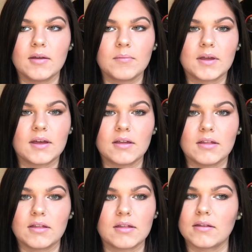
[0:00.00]

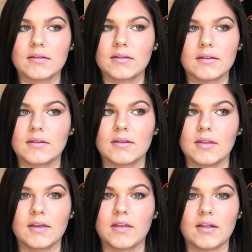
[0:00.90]
because
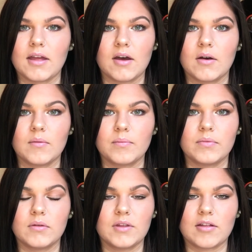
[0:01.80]
like that's
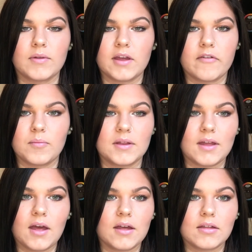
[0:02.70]
what the government
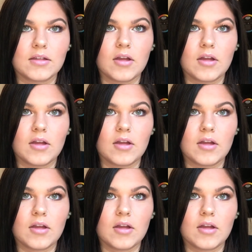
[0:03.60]
does.